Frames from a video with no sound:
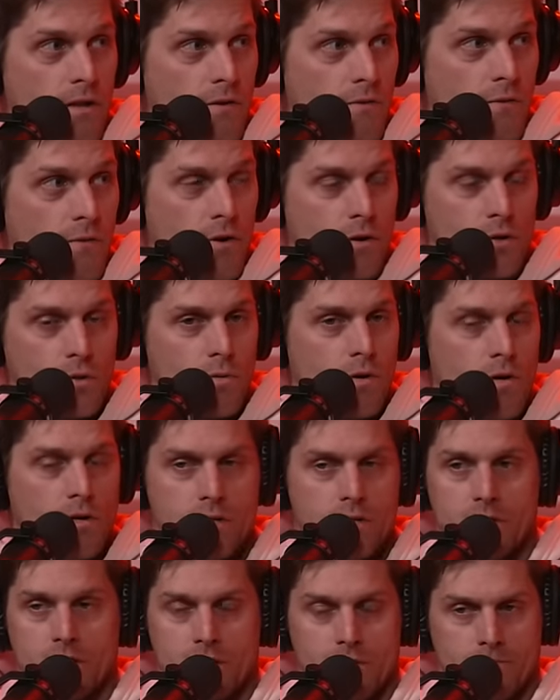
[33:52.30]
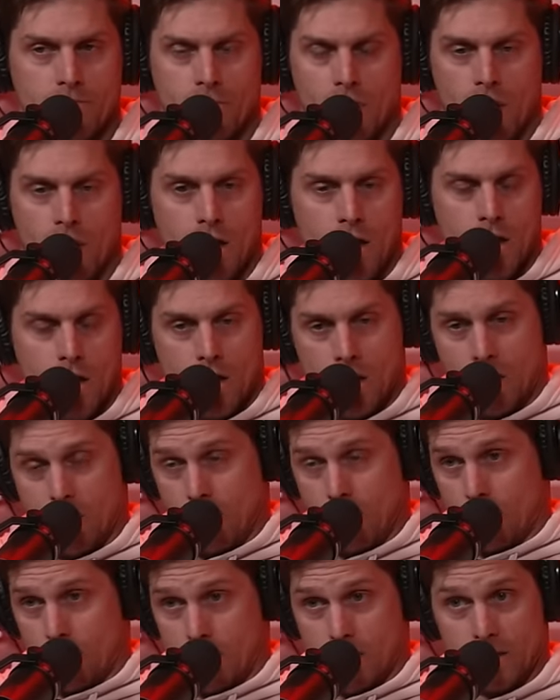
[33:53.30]
the first ones, and
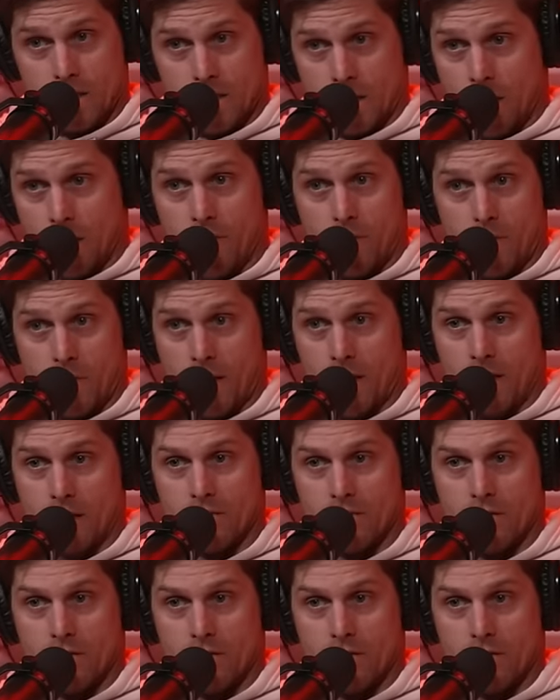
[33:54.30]
it's tough, man. It,